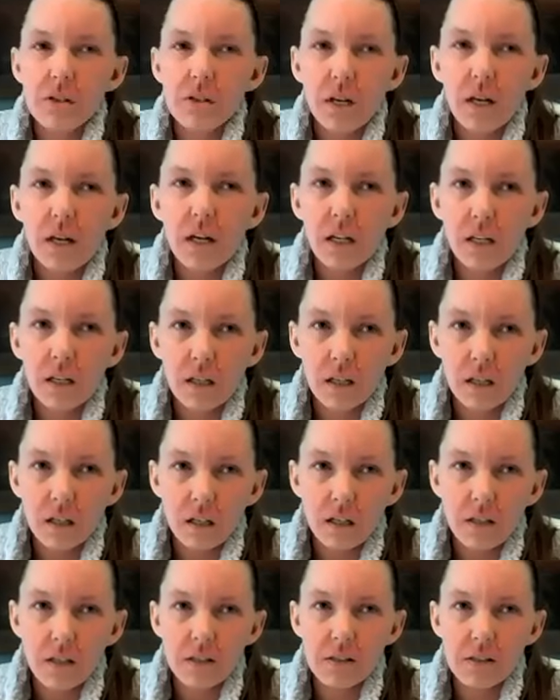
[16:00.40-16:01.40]
say
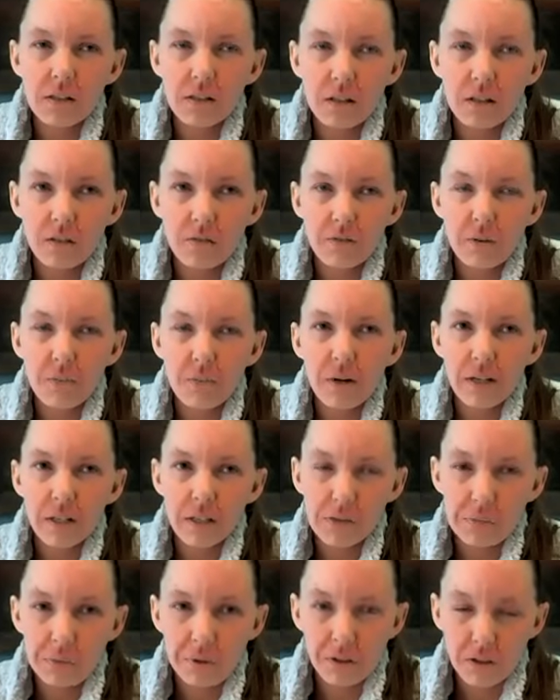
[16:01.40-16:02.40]
it's, from my
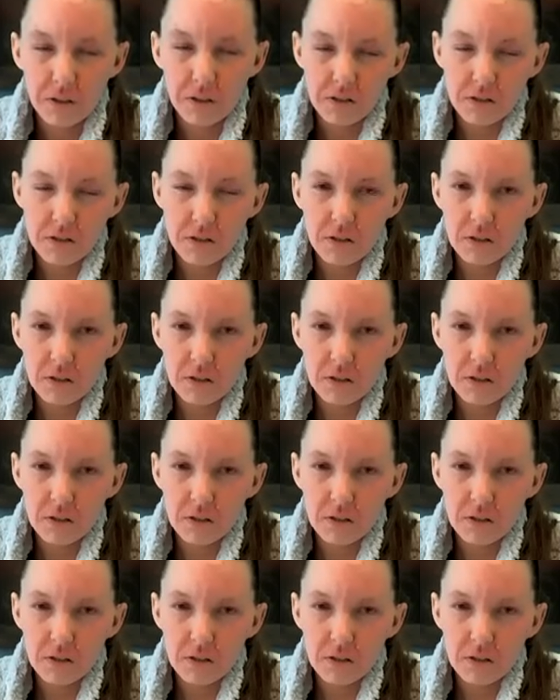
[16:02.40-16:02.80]
experience,